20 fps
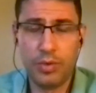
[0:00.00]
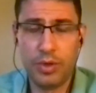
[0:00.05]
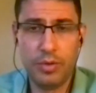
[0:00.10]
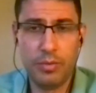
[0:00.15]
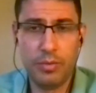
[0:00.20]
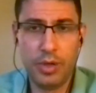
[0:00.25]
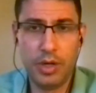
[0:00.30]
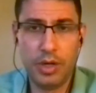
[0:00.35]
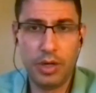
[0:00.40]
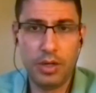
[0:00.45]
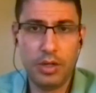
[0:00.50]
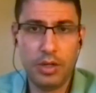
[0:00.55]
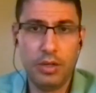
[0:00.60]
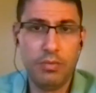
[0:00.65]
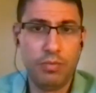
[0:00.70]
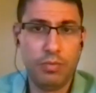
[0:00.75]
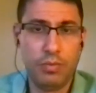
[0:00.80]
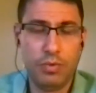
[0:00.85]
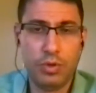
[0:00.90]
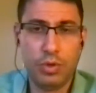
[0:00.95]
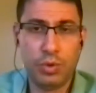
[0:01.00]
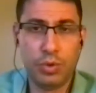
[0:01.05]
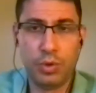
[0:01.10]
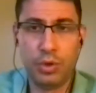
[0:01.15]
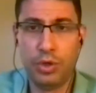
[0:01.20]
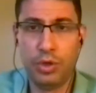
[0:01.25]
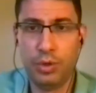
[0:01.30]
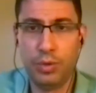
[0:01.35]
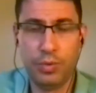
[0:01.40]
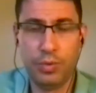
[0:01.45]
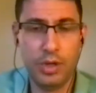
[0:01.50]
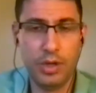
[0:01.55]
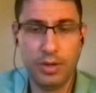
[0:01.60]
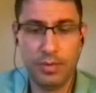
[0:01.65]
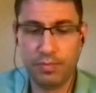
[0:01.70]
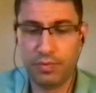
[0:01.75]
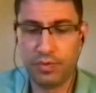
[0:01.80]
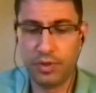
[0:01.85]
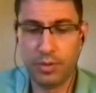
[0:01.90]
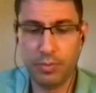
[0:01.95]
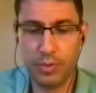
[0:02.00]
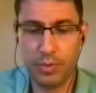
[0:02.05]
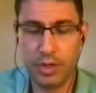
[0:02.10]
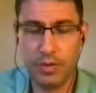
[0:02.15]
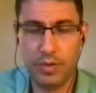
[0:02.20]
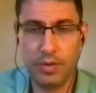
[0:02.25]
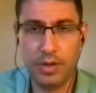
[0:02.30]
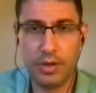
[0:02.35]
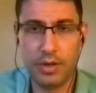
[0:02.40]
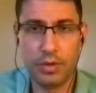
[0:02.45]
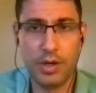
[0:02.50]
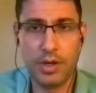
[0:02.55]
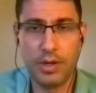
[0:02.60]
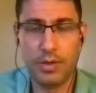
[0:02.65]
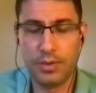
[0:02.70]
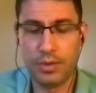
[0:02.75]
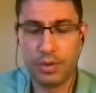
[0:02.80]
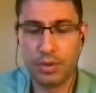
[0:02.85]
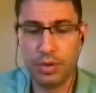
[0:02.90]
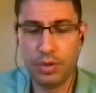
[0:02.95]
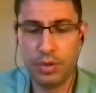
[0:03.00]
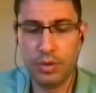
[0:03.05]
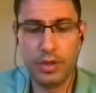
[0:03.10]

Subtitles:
America crew, from their grounds crew,